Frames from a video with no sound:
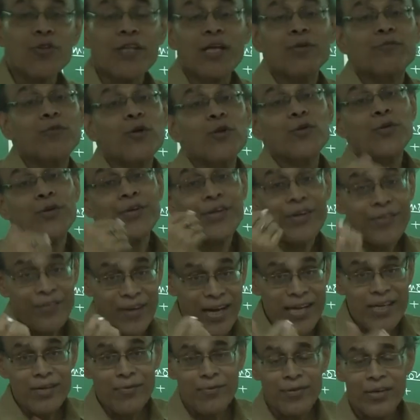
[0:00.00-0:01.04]
that when you
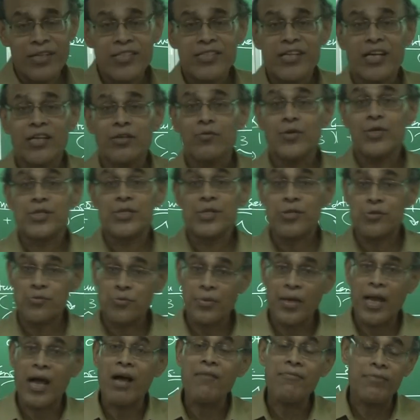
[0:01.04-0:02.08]
integrate differential equations,
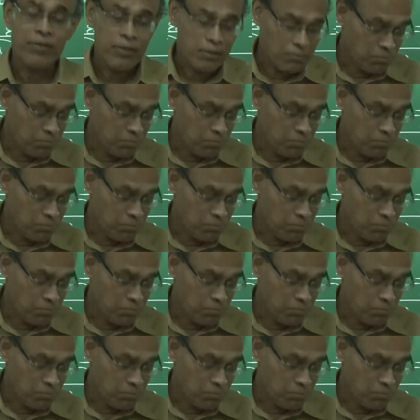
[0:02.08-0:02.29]
we have